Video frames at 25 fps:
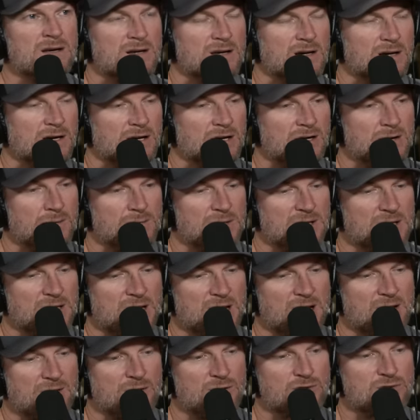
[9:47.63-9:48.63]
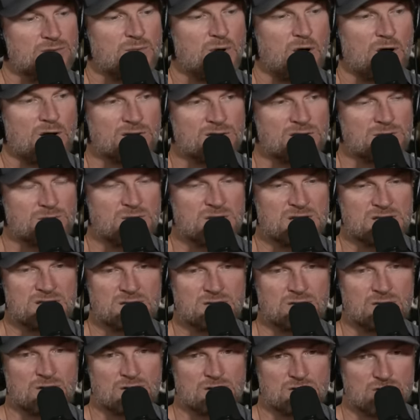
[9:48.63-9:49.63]
And how those parts and
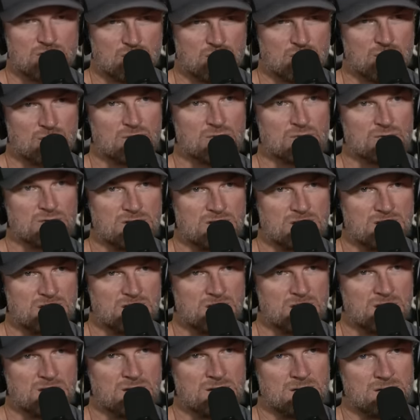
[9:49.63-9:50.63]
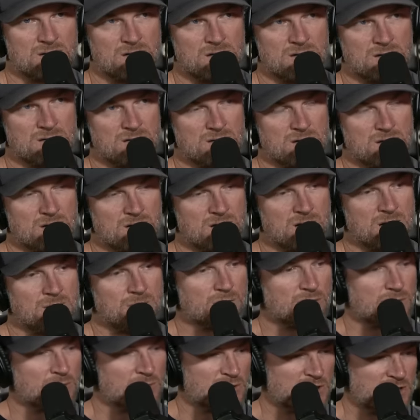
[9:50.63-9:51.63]
pieces are controlled and
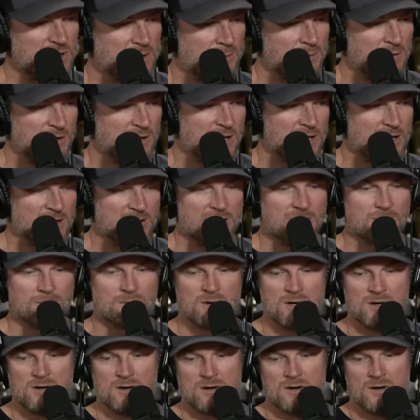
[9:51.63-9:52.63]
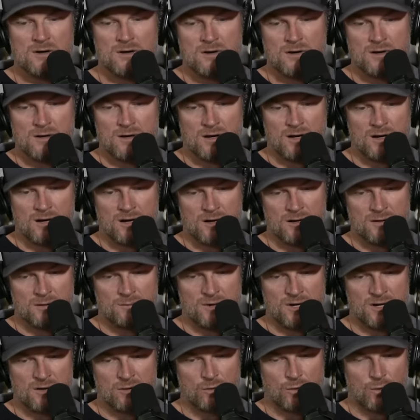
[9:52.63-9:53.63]
unable to manipulate them. The
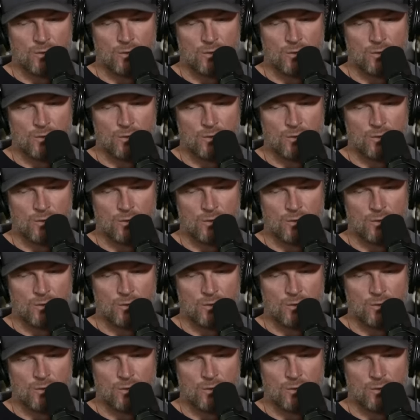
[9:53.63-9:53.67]
bigger